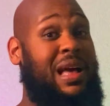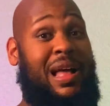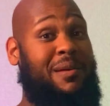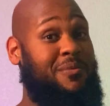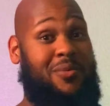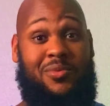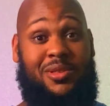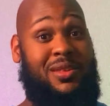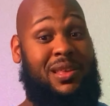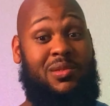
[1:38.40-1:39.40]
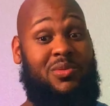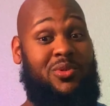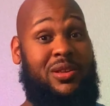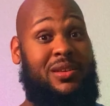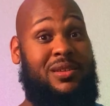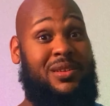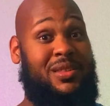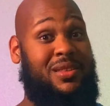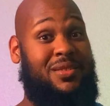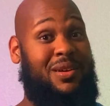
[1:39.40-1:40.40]
I, she said it was really good.
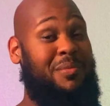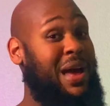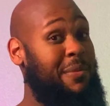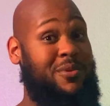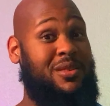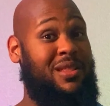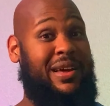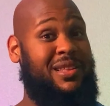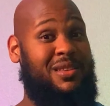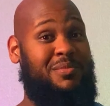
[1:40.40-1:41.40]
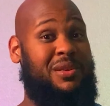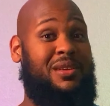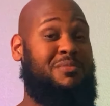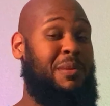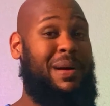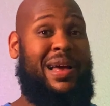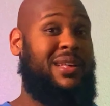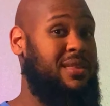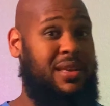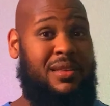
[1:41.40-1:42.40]
So I'm happy she liked it because my
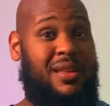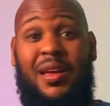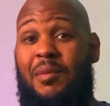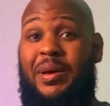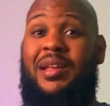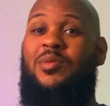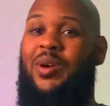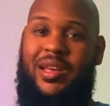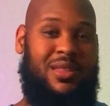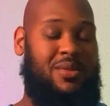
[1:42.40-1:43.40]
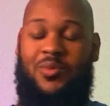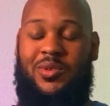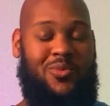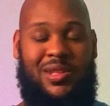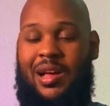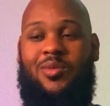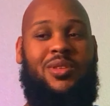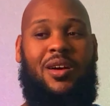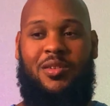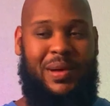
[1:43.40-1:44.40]
pockets didn't. But anyways, we're, we're not gonna
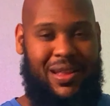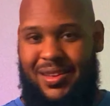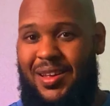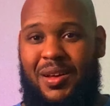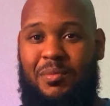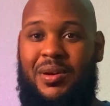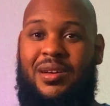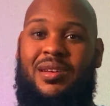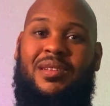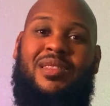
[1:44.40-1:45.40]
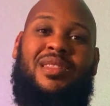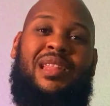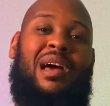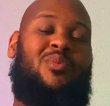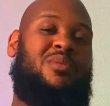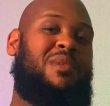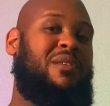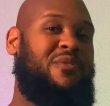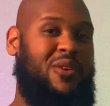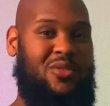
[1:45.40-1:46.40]
talk about it. But that was my
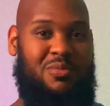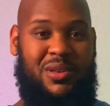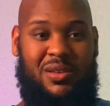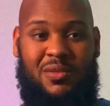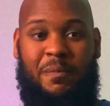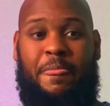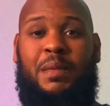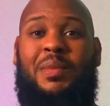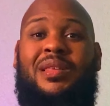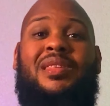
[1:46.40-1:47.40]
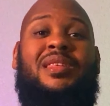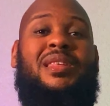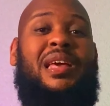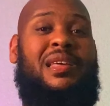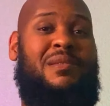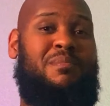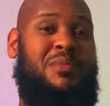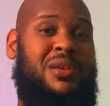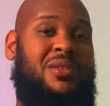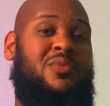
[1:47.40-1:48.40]
first meal. My second
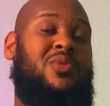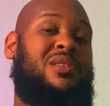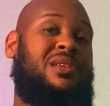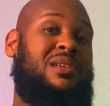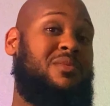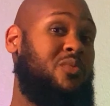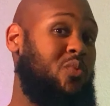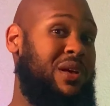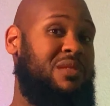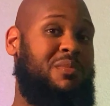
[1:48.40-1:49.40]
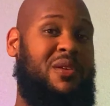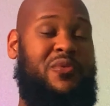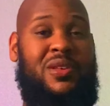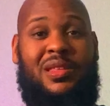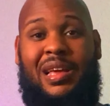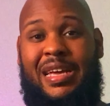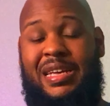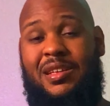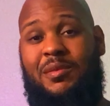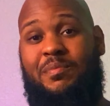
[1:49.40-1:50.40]
meal was in West Memphis. I
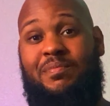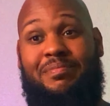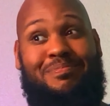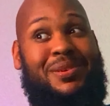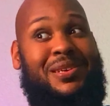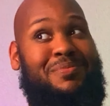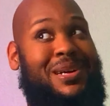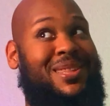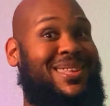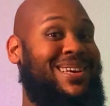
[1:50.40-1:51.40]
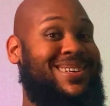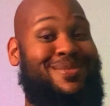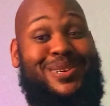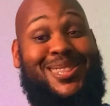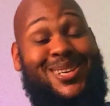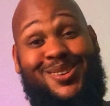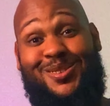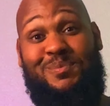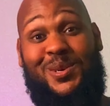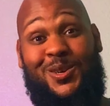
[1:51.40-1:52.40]
ended up being my second and my
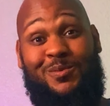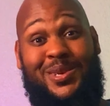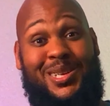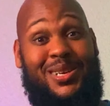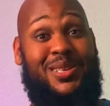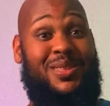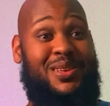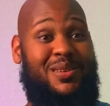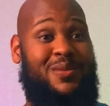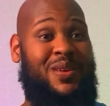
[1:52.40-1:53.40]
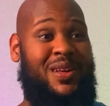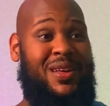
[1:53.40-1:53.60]
third meal because of